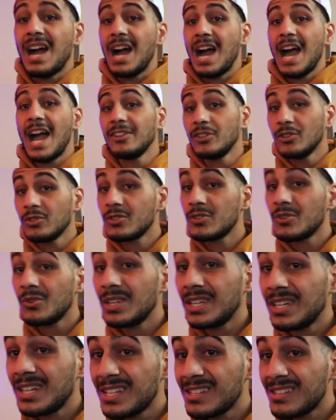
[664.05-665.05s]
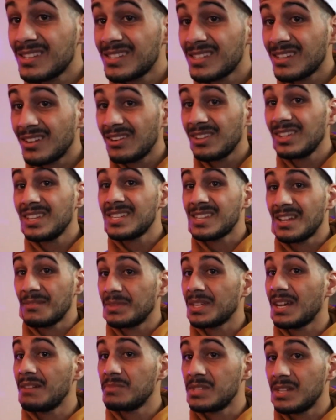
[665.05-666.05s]
I don't do it necessarily.
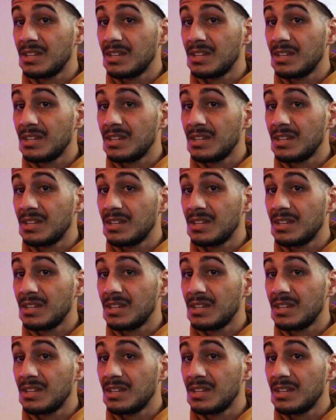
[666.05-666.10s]
Sometimes